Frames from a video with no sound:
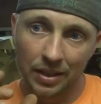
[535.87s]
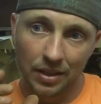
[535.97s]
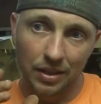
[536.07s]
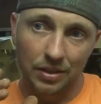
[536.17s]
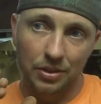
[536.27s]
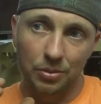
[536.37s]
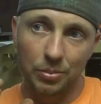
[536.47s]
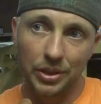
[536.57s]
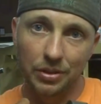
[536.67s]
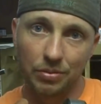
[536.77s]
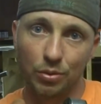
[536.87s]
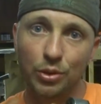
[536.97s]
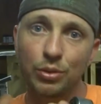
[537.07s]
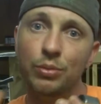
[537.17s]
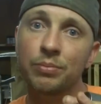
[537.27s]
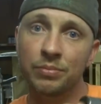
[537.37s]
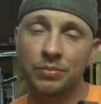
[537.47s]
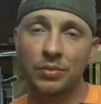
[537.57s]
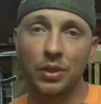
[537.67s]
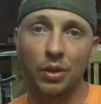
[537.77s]
of room
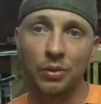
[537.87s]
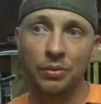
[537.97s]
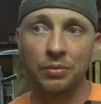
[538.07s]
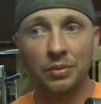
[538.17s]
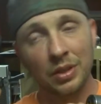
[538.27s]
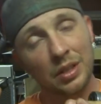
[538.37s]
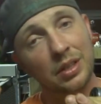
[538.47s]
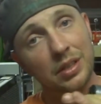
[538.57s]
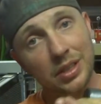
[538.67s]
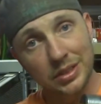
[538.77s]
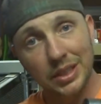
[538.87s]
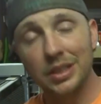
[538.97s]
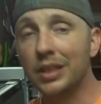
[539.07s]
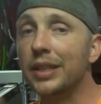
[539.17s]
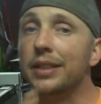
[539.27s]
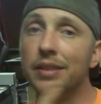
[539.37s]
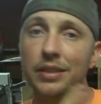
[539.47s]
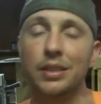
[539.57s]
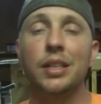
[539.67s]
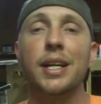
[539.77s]
on the extended length
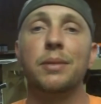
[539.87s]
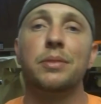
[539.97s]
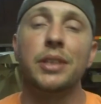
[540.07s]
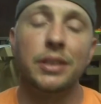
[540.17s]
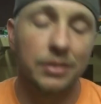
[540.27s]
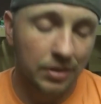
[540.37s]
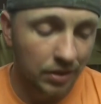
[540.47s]
and the collapse length.